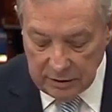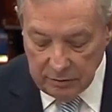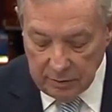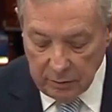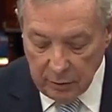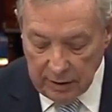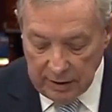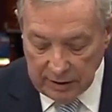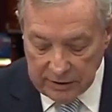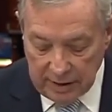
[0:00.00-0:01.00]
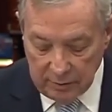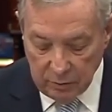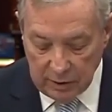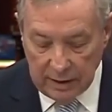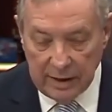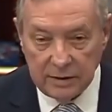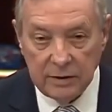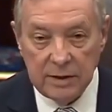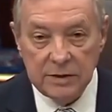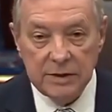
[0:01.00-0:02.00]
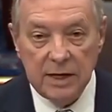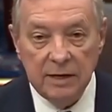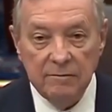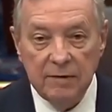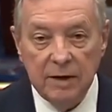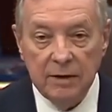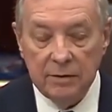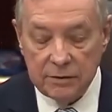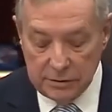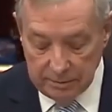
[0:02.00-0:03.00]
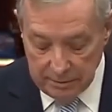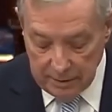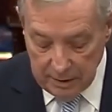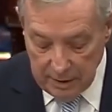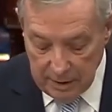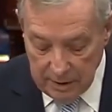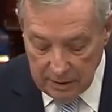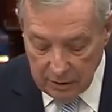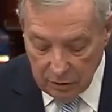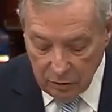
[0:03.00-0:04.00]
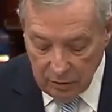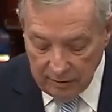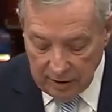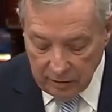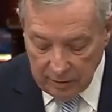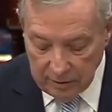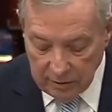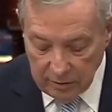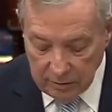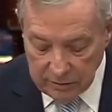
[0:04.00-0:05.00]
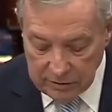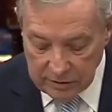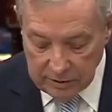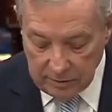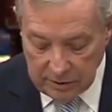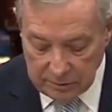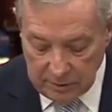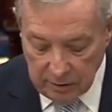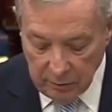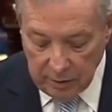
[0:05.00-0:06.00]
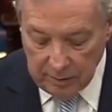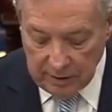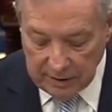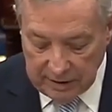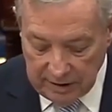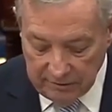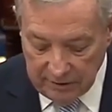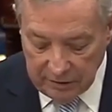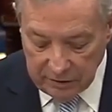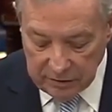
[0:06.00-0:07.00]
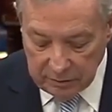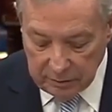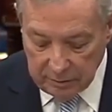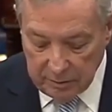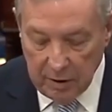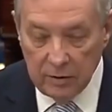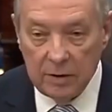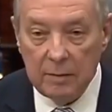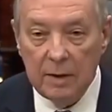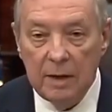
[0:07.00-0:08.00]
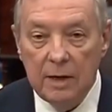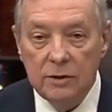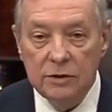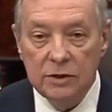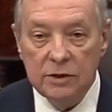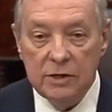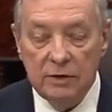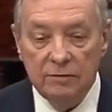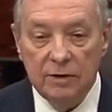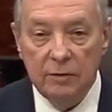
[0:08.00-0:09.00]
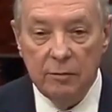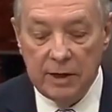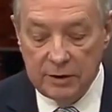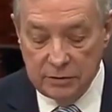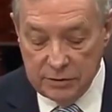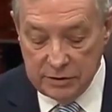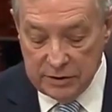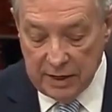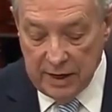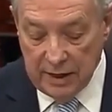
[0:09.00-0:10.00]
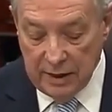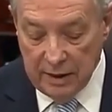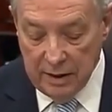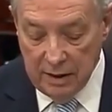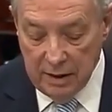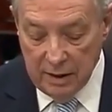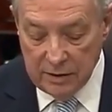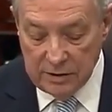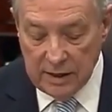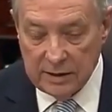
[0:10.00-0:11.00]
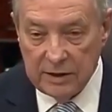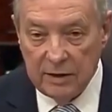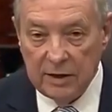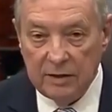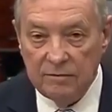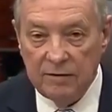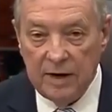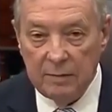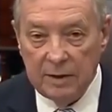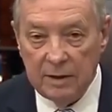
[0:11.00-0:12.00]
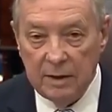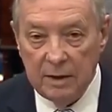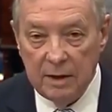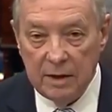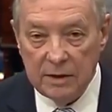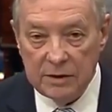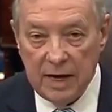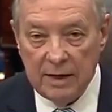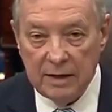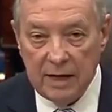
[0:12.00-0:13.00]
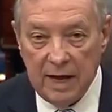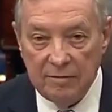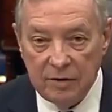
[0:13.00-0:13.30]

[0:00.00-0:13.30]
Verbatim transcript: report and examine what led to these deadly failures. The goal of our criminal system must be to rehabilitate offenders and prepare them to successfully reenter society. Solitary confinement is not the